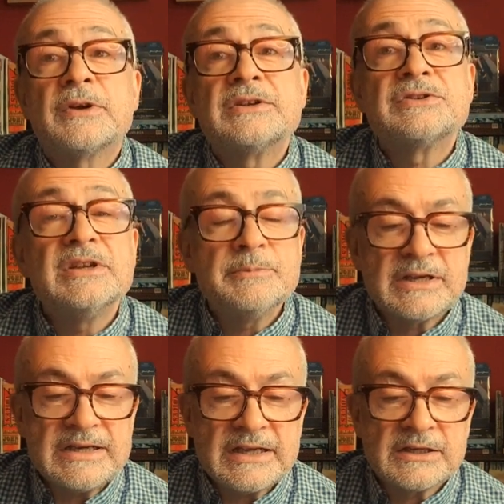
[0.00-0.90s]
Anthony
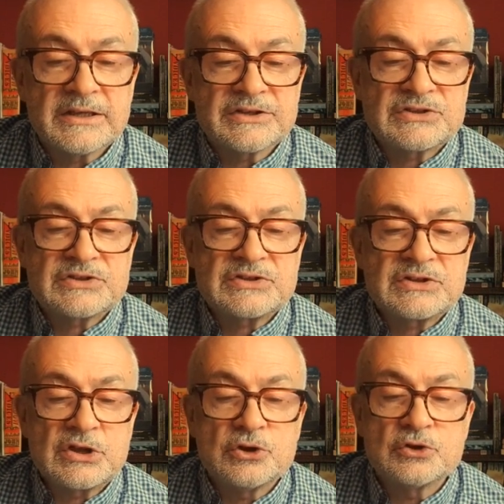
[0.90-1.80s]

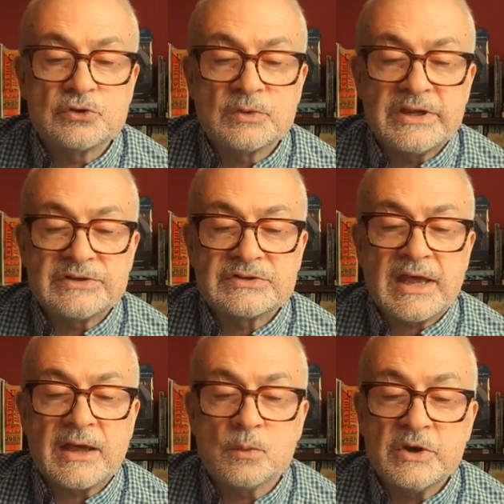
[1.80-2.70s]
McNicholas, who is
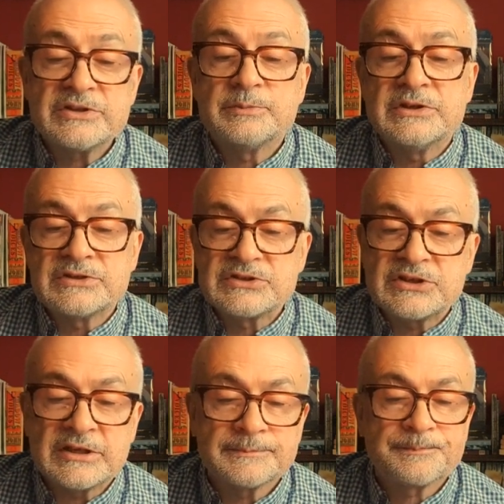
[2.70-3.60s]
at
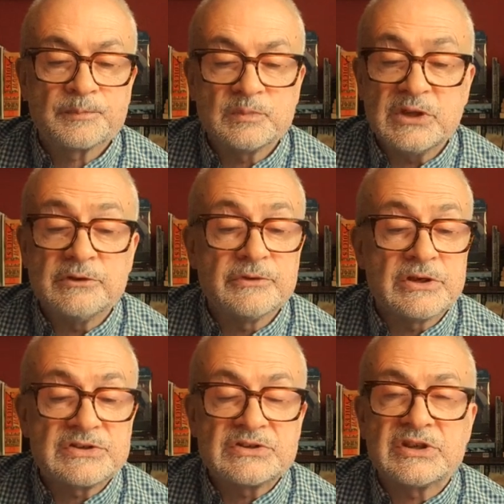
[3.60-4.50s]
Westminster
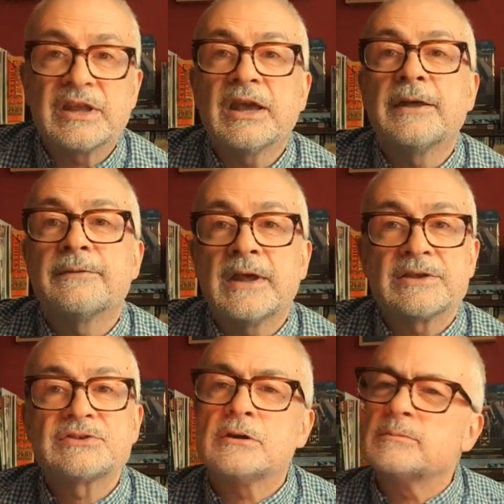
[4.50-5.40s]
University, and
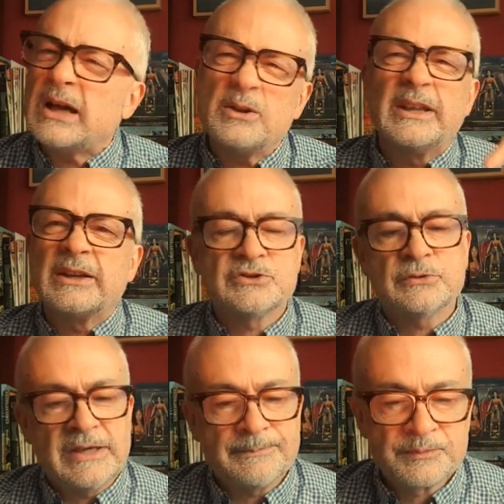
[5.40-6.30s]
that's I'll, I'll link to
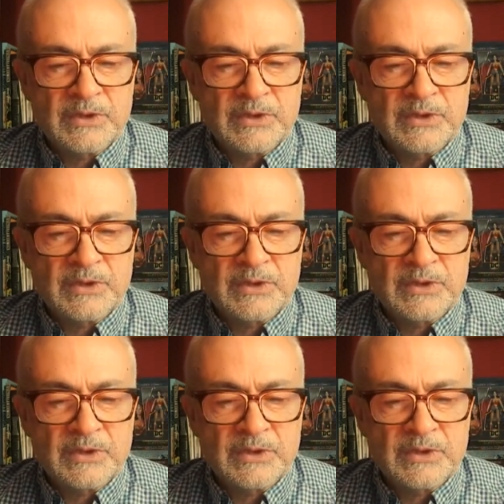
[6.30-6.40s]
it.